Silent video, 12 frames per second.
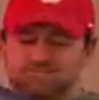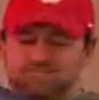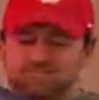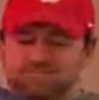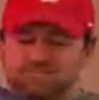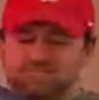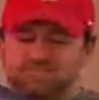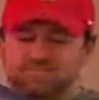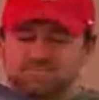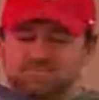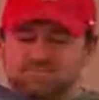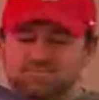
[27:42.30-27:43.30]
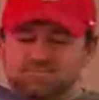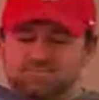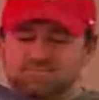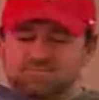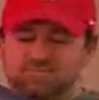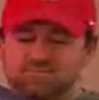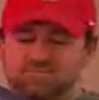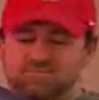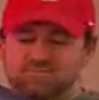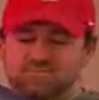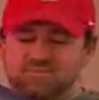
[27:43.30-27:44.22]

(no one is talking)